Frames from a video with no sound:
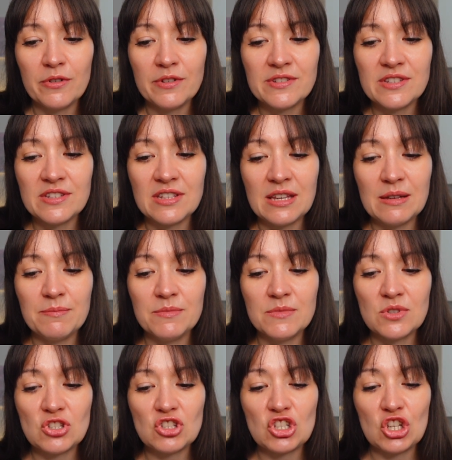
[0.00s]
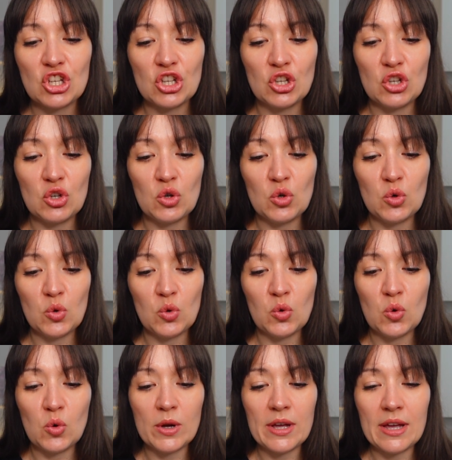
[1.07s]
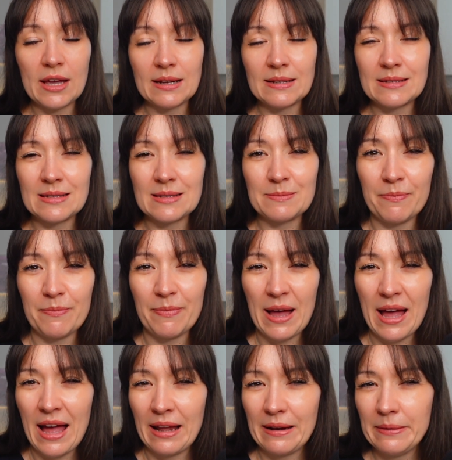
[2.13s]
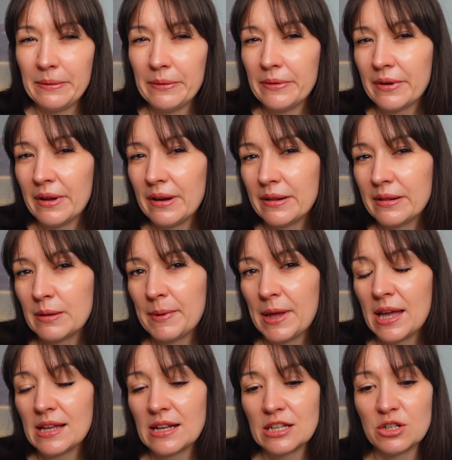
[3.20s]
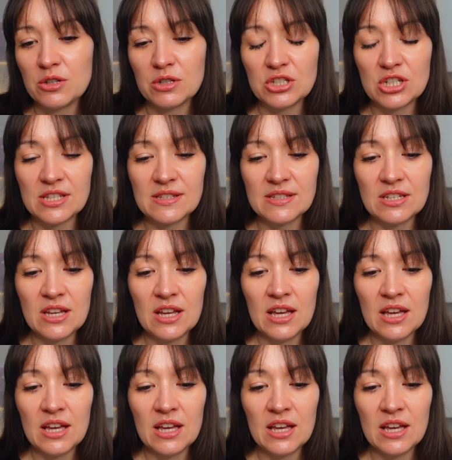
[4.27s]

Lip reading: seems to expand a little bit, and you could just,